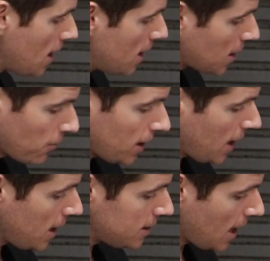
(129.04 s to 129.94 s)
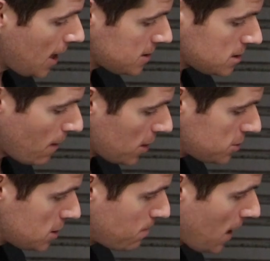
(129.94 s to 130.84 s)
They went ahead and
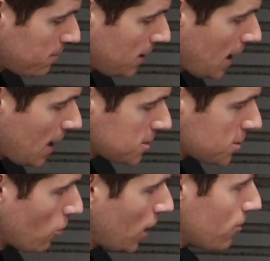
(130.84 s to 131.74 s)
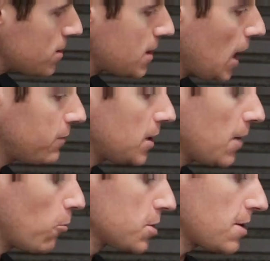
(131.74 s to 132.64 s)
smashed this baby out. So when I received it,
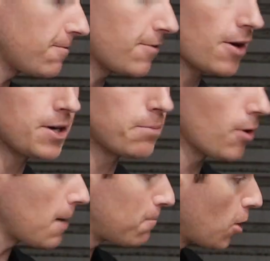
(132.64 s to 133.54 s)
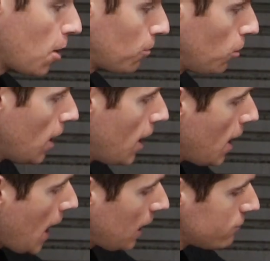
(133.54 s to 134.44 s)
it was a very bright purple.
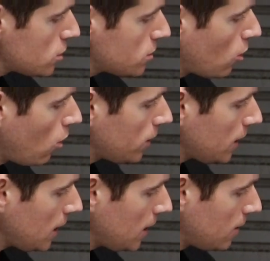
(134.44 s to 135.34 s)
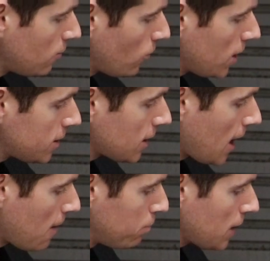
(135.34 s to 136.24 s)
And I've just gone in with
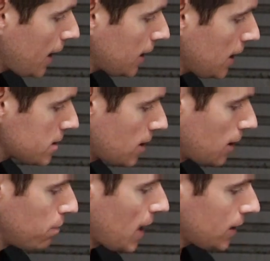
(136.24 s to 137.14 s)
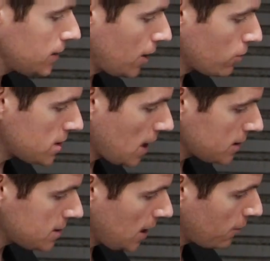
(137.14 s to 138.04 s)
black inks, like a black
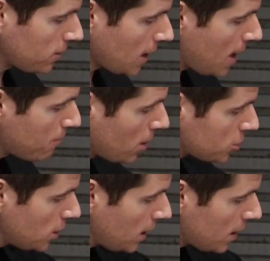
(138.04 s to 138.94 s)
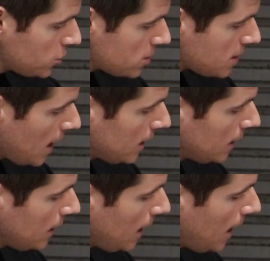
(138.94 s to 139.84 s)
Liquitex ink with airbrushing, and just a
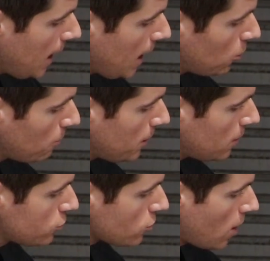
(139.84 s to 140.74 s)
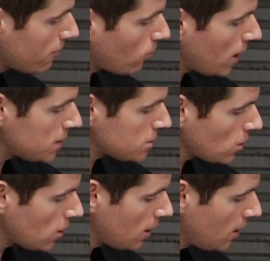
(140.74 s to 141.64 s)
little bit of driveway
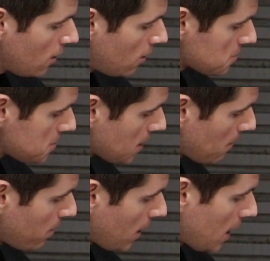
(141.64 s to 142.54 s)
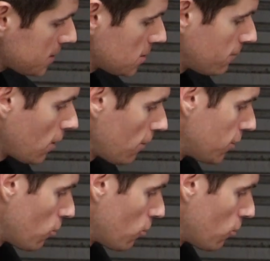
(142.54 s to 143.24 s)
dirt on some parts of the